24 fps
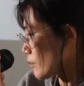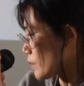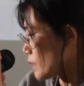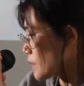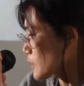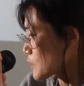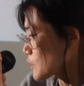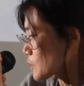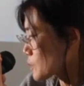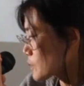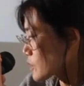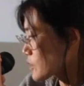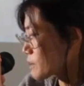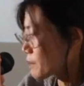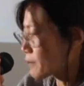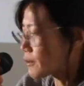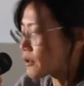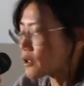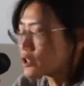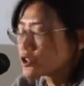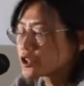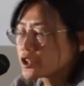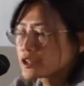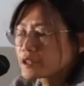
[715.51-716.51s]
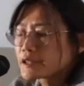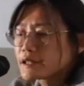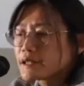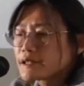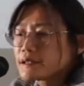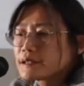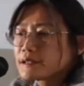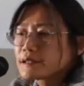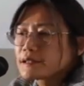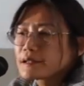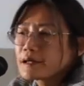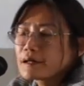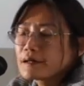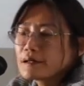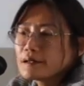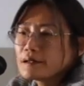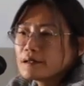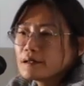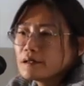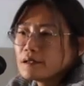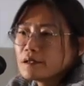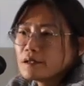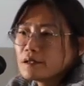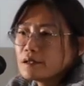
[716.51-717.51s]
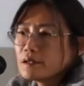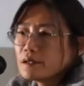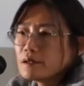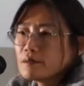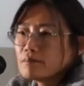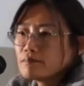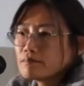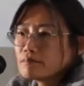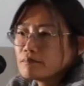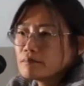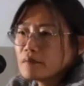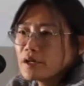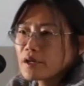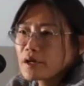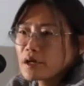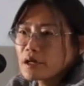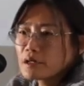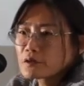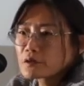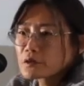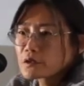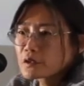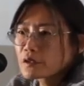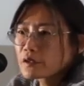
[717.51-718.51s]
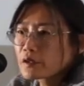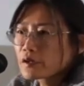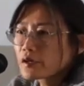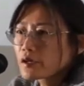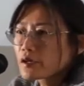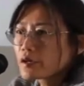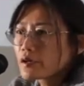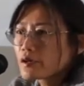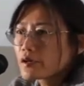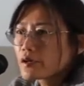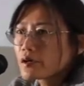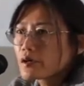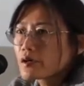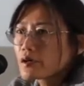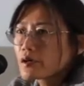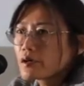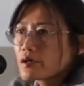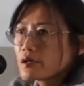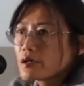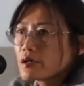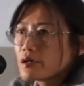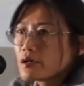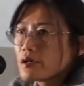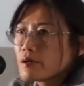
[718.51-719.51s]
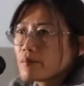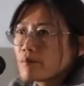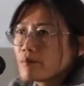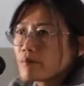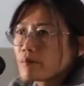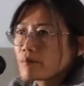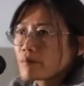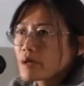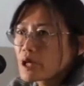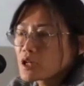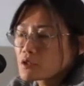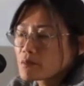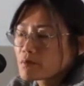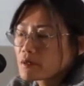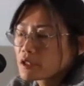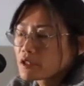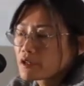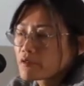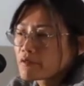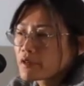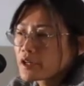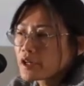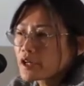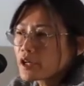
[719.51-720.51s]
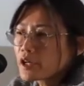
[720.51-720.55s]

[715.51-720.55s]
this was a project I did at, in Helsinki as part of an